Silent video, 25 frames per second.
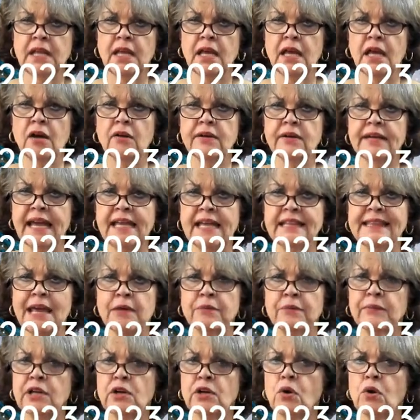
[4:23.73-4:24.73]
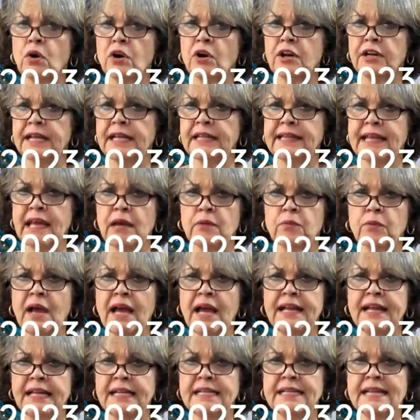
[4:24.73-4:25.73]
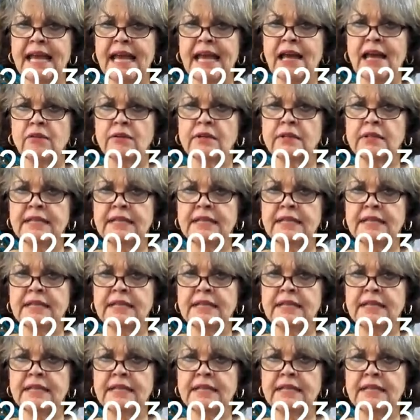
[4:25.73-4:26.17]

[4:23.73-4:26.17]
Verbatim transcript: Okay, that recording, that writing down.